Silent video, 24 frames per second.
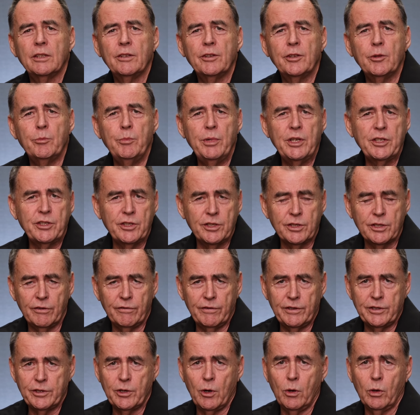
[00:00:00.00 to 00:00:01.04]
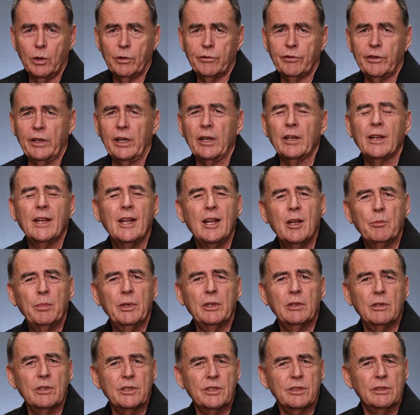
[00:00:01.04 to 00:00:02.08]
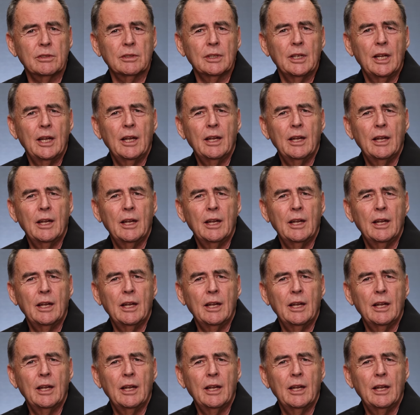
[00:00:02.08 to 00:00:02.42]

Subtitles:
the business of photography, because